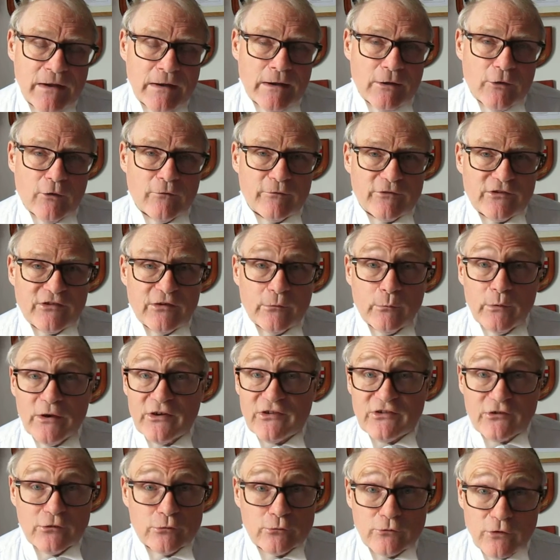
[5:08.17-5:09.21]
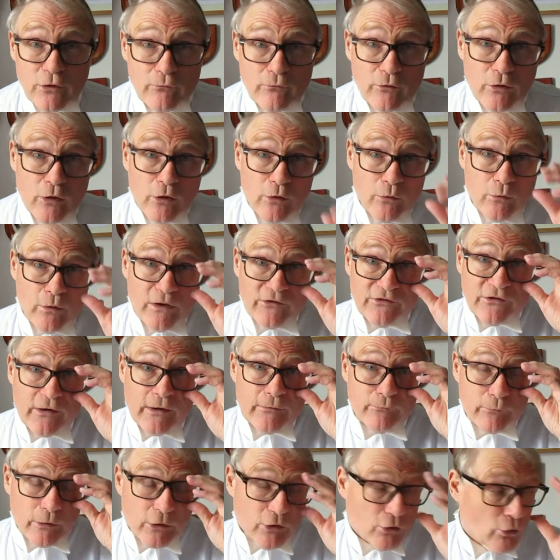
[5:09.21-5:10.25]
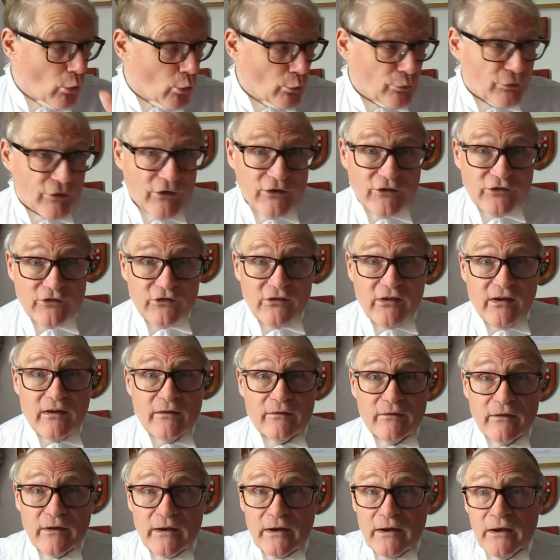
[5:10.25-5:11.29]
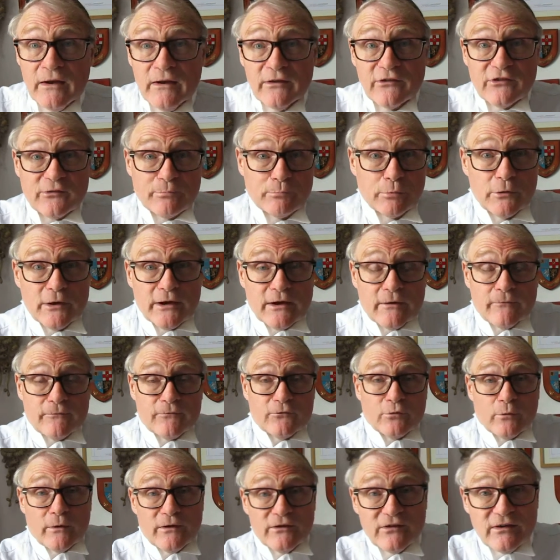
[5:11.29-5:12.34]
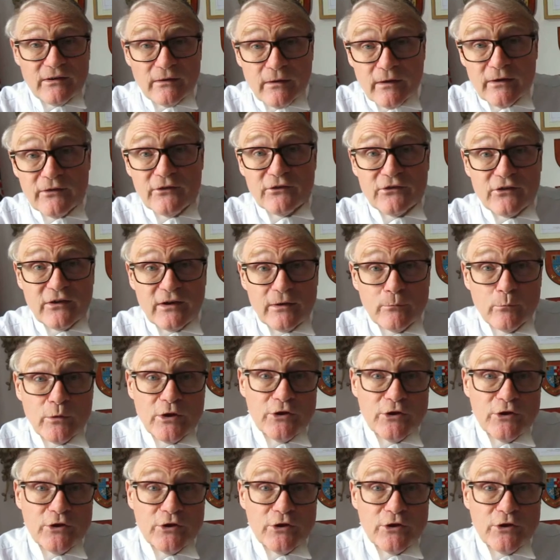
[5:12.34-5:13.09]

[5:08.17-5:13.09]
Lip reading: And obviously we still don't know, as I record this in the spring of 2019,